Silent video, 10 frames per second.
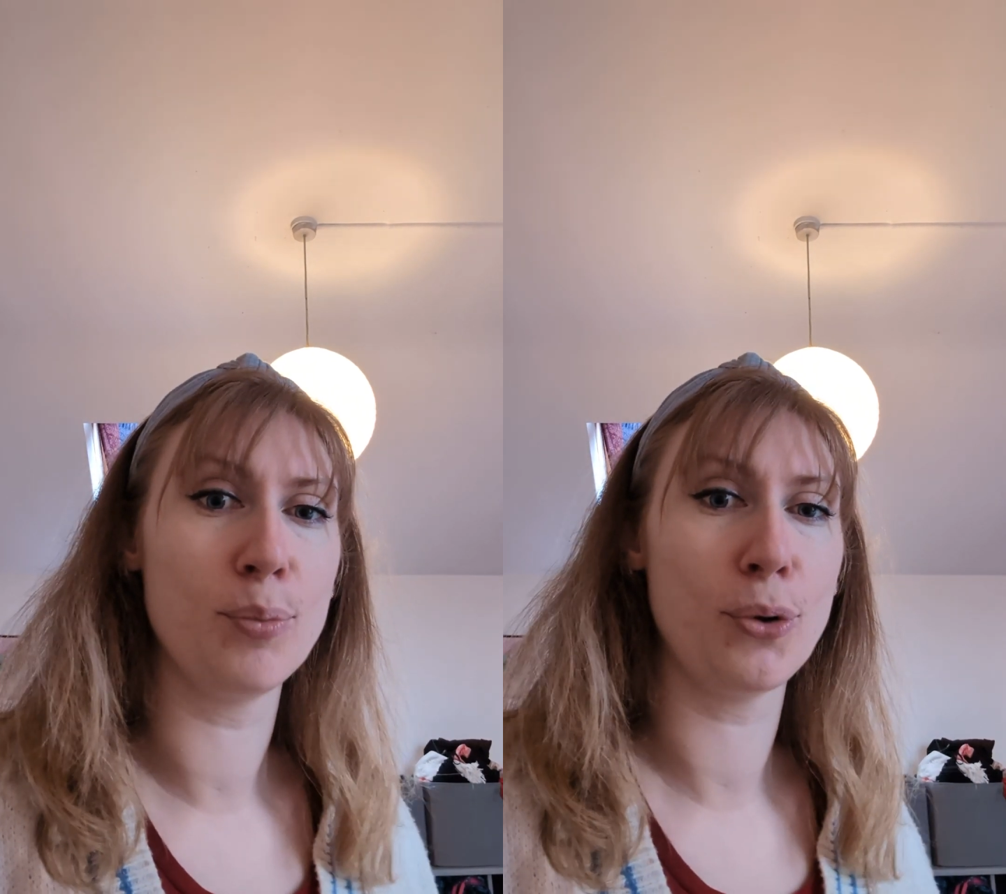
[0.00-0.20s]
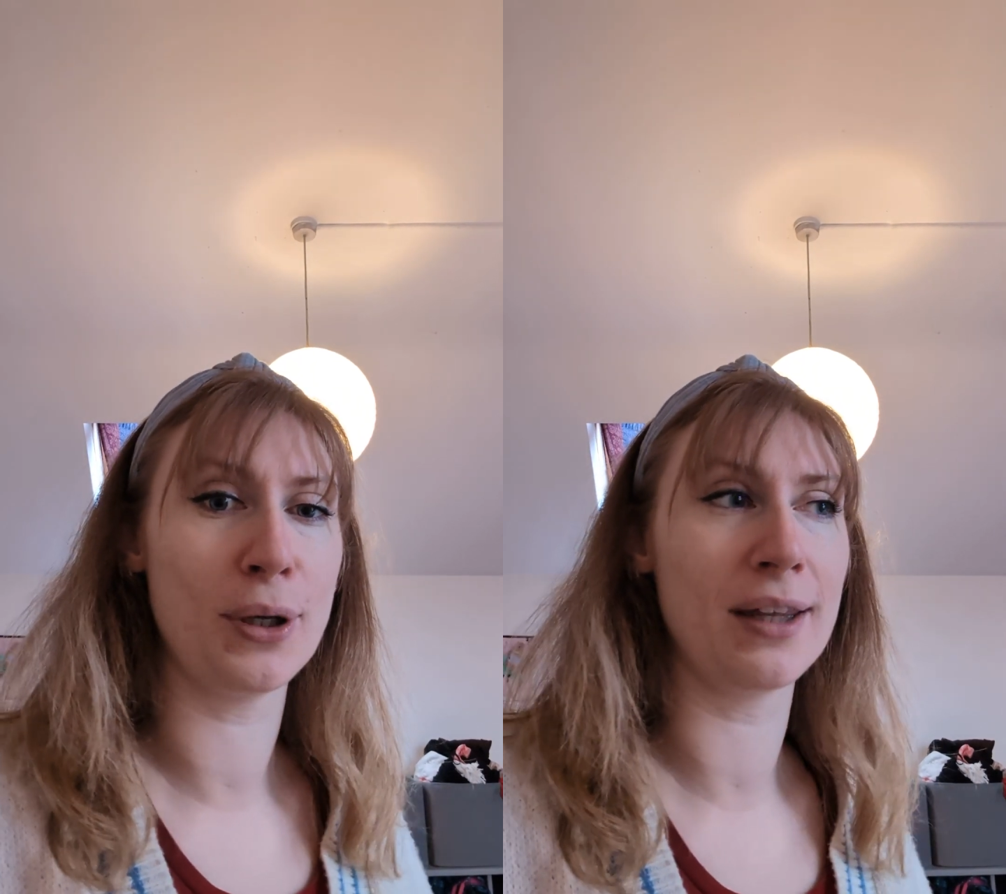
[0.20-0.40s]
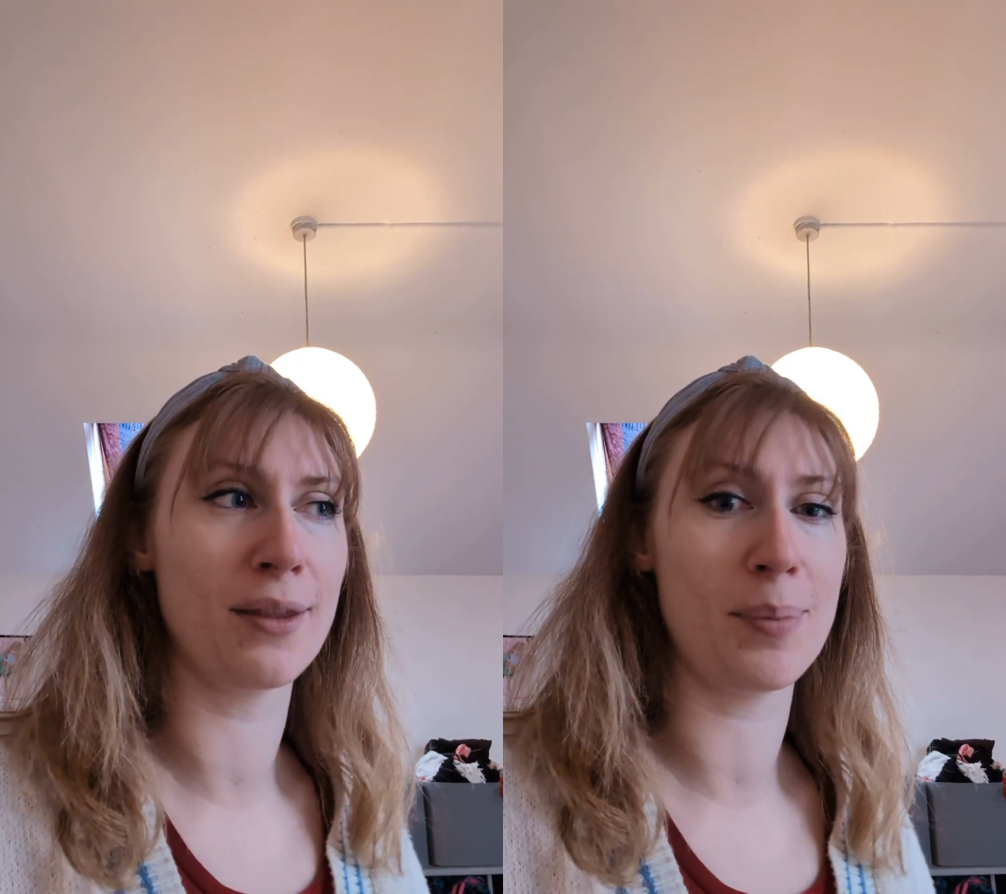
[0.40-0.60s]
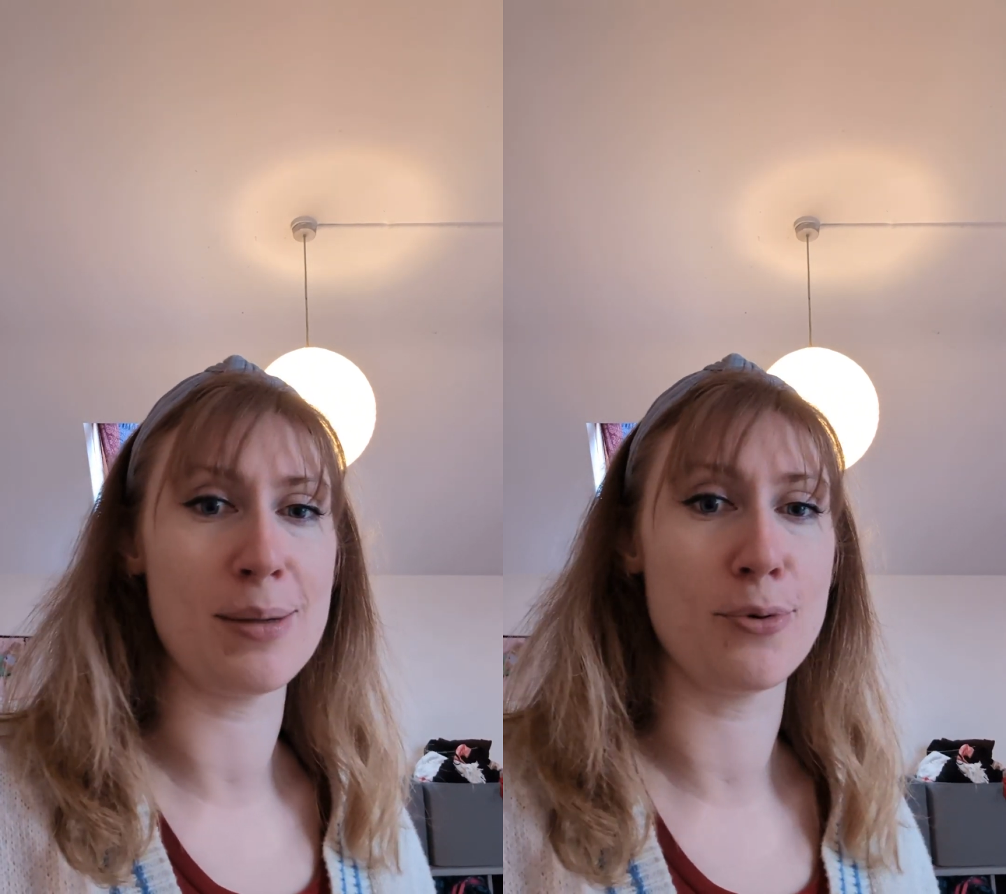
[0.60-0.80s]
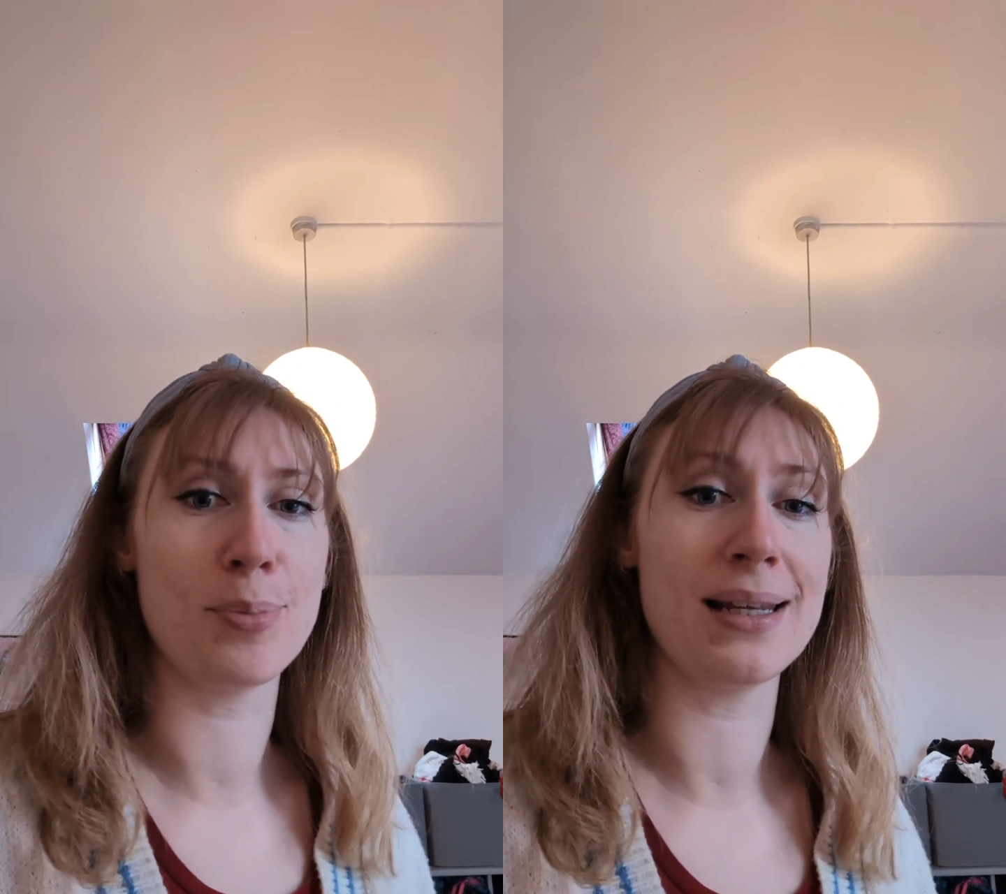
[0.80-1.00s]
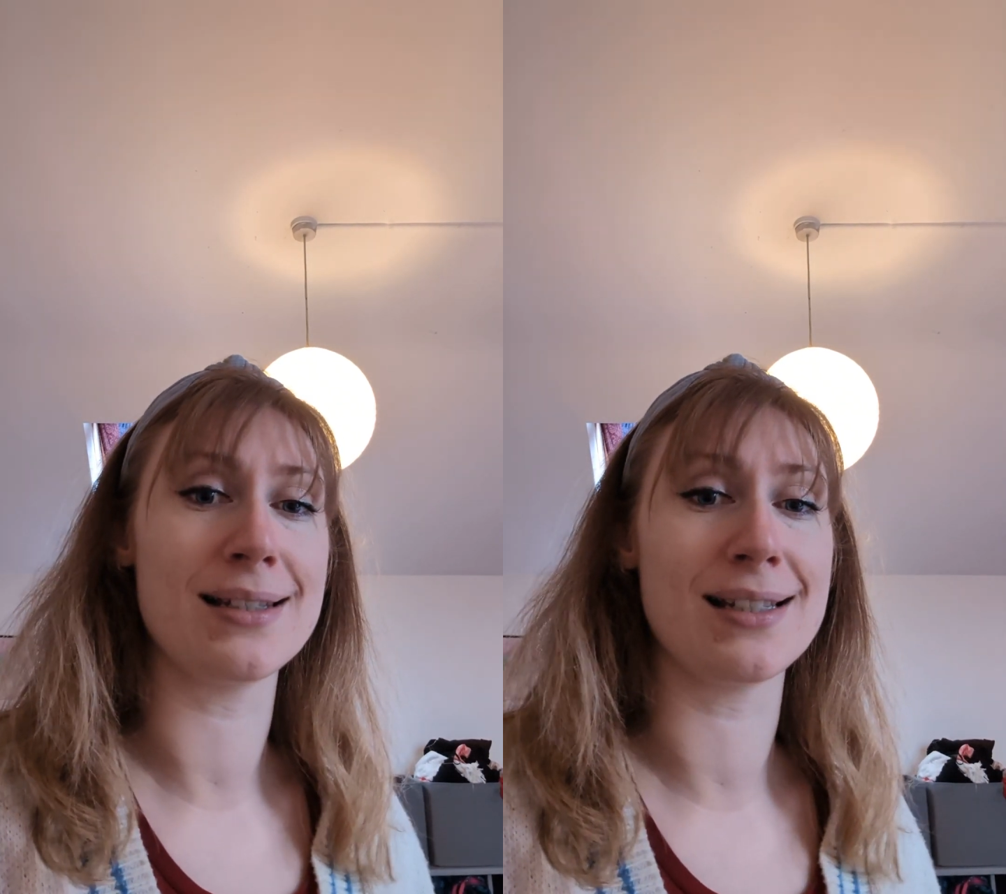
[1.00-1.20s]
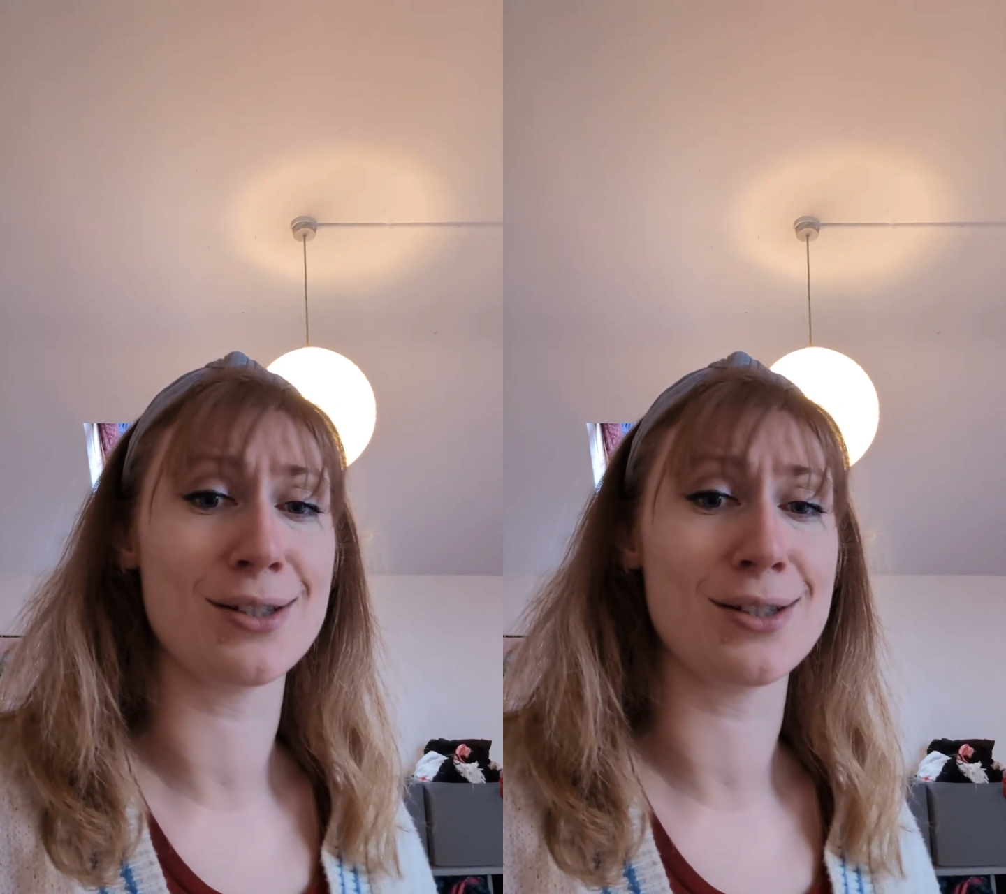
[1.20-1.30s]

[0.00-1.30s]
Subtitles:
putting the people pleasing